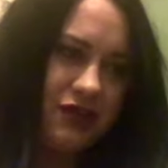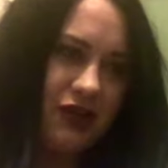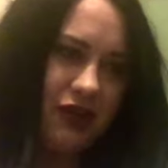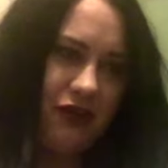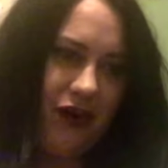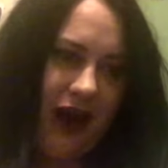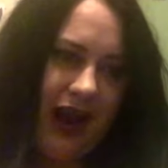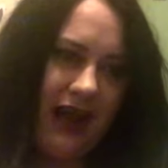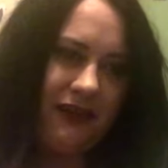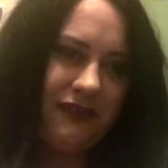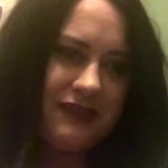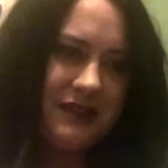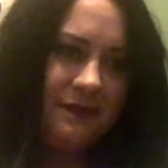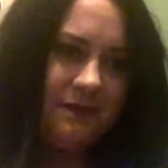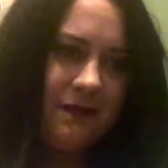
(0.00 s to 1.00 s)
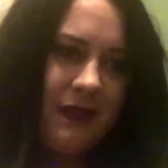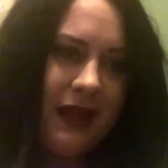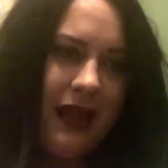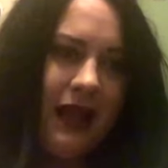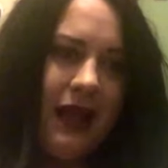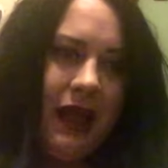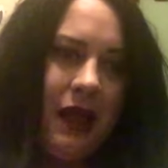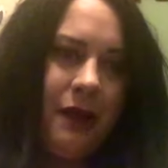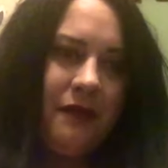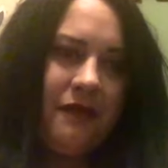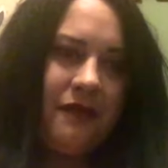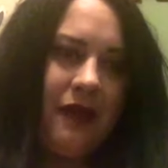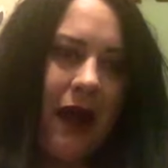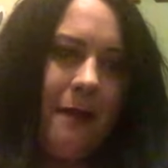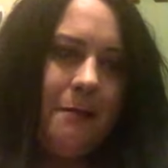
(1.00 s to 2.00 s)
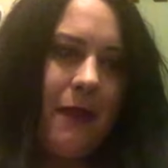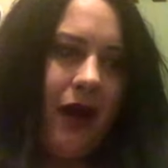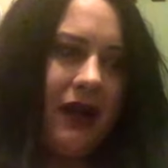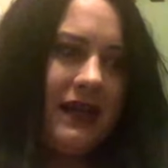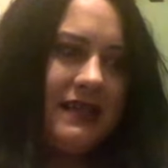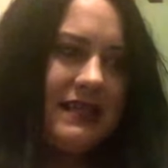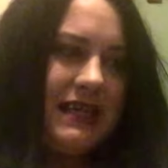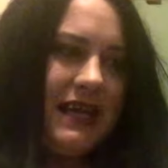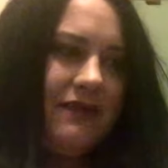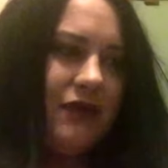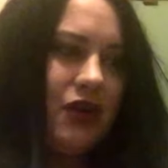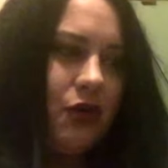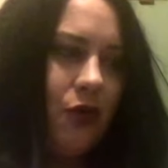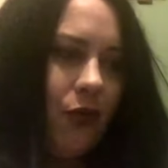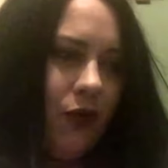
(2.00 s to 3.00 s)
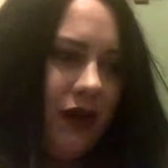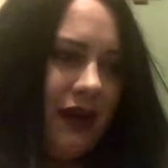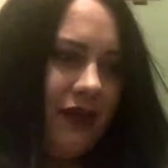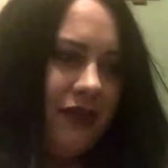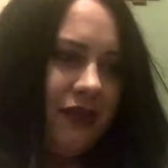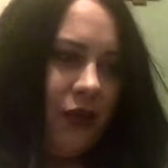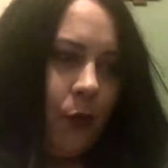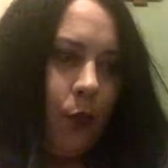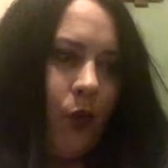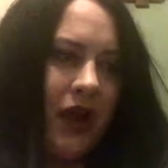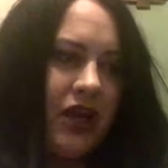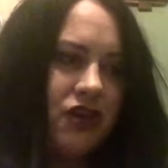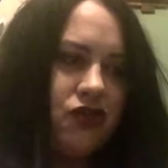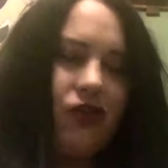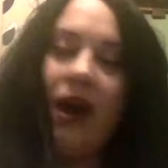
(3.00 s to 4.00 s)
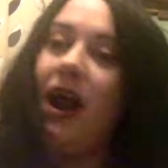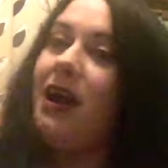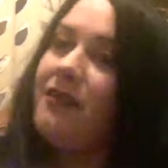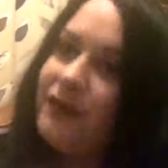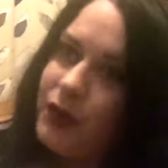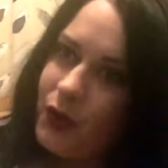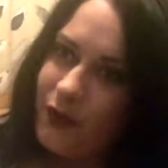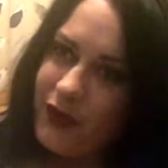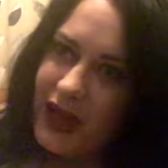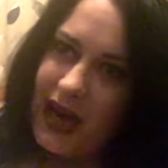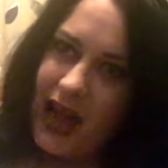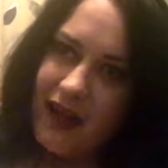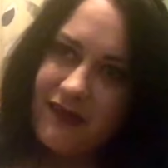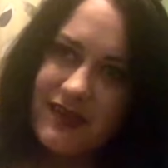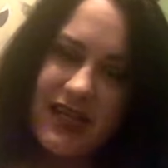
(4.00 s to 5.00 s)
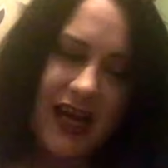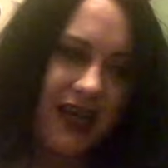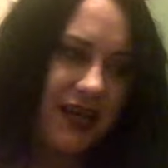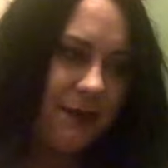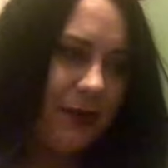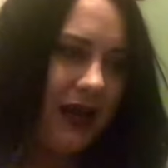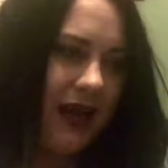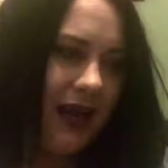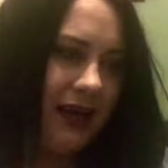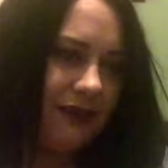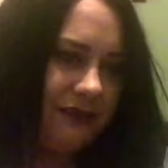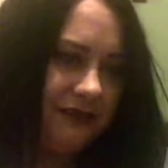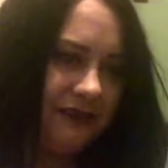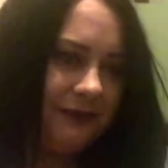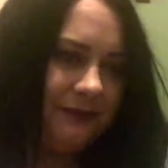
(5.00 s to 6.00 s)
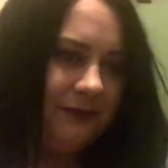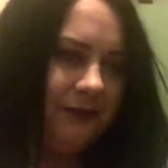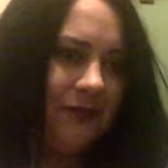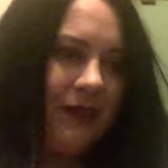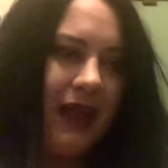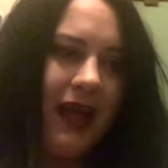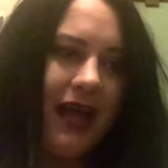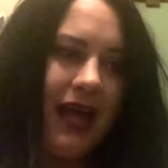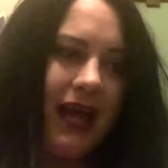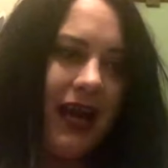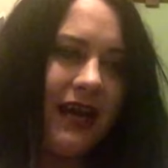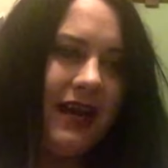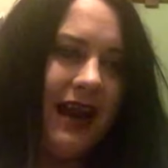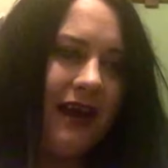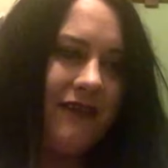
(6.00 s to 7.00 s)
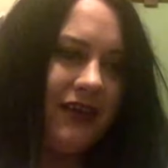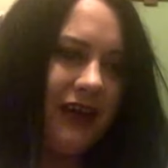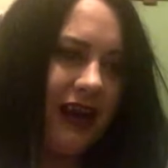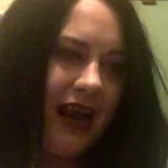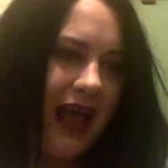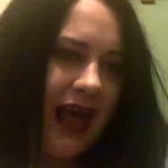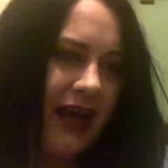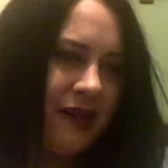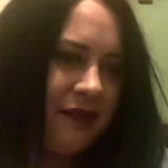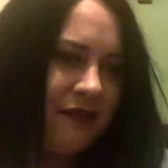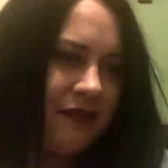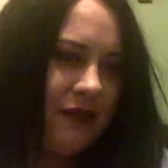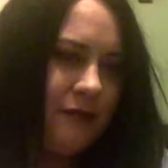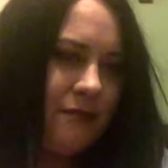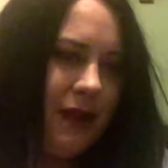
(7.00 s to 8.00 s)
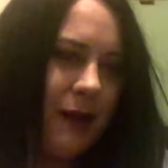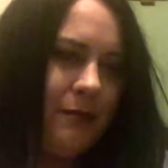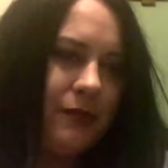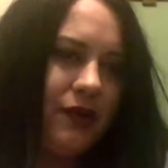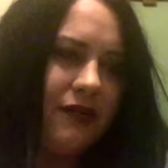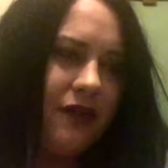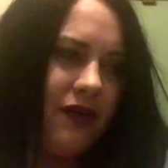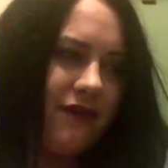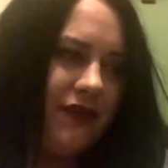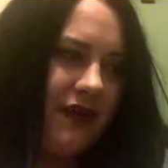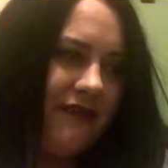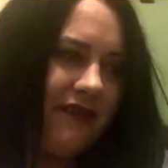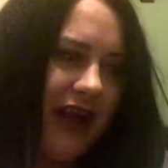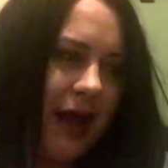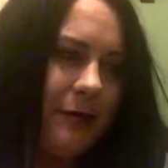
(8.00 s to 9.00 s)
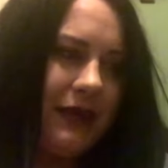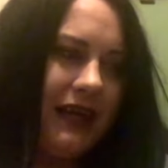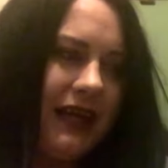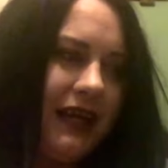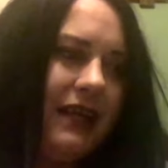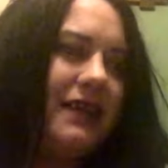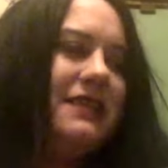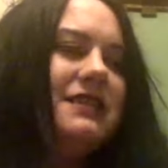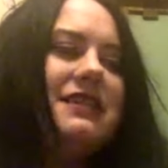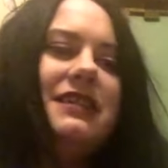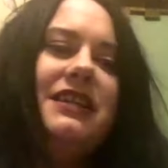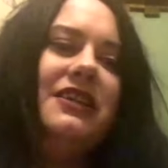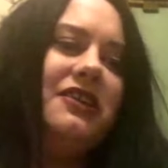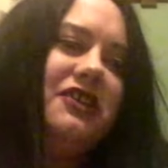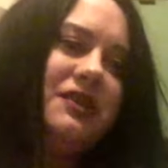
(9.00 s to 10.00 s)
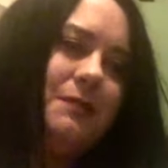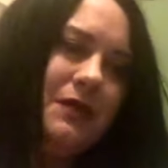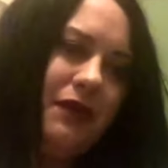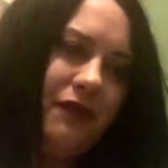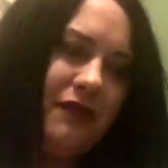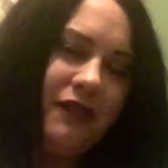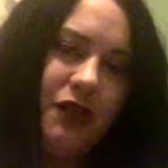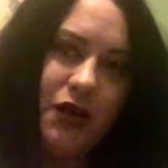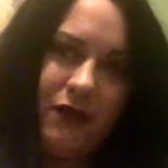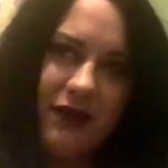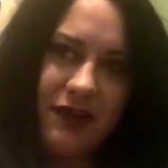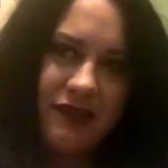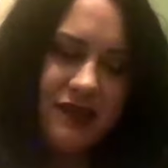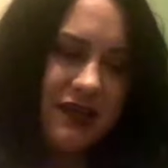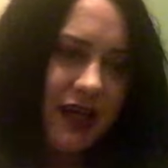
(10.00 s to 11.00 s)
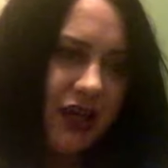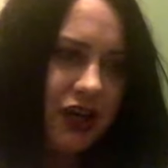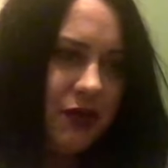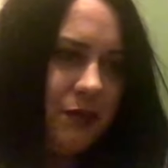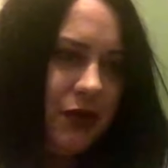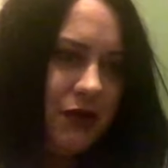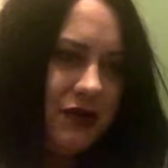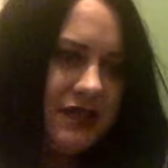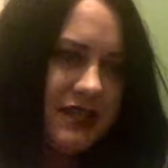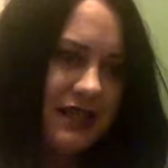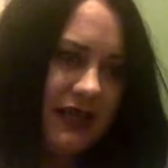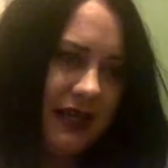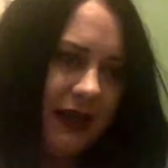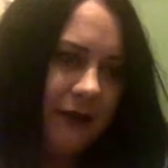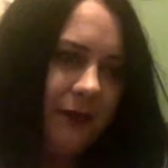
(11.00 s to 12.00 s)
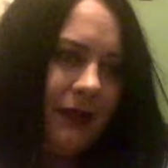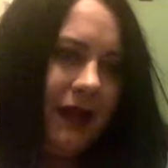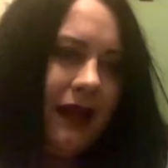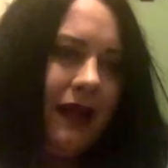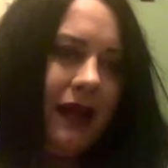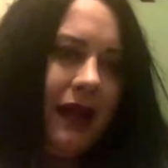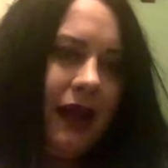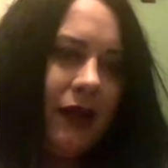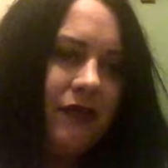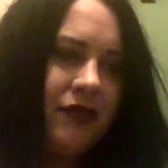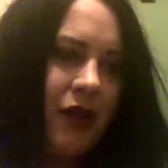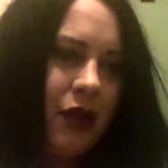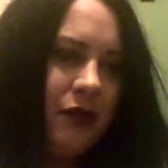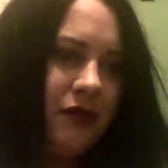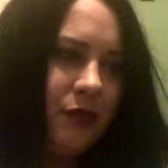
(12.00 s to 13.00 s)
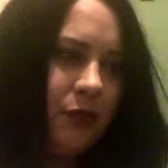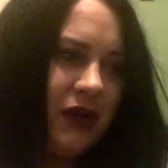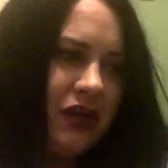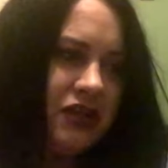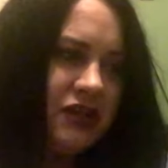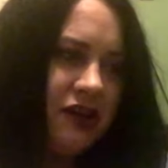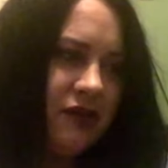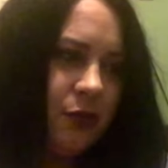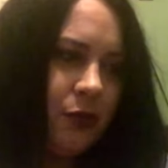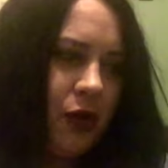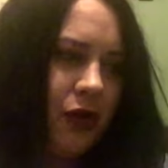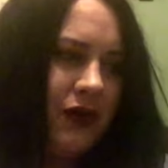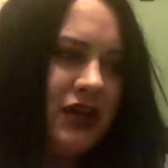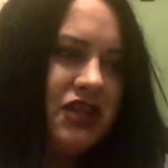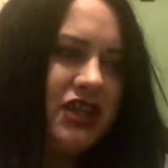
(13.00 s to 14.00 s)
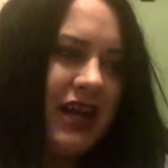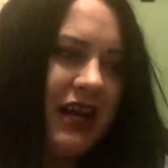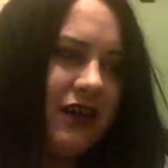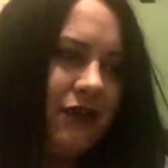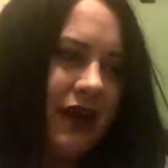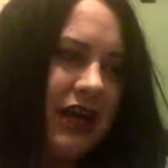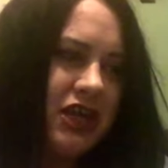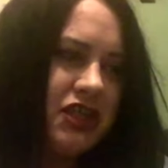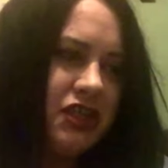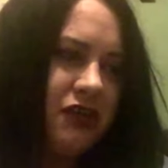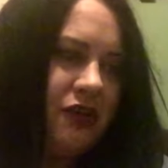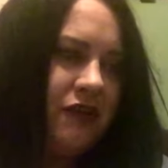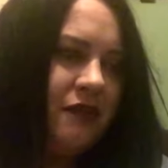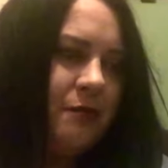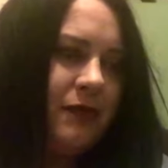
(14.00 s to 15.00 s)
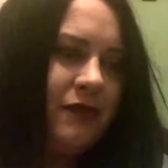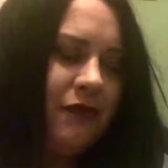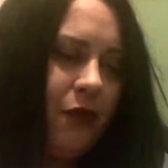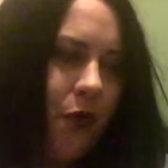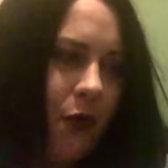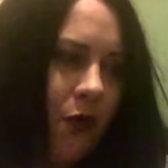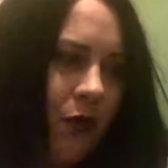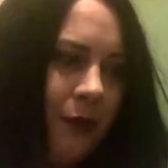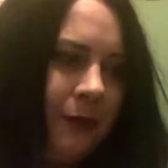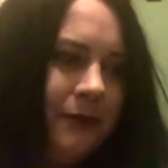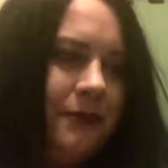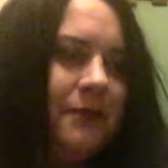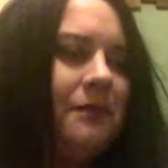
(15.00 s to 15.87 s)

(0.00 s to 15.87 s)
to the craft. Some might even call it the witchcraft of the left hand path. Nevertheless, members of our family continue to be of service to their community, as those witches were in generations before.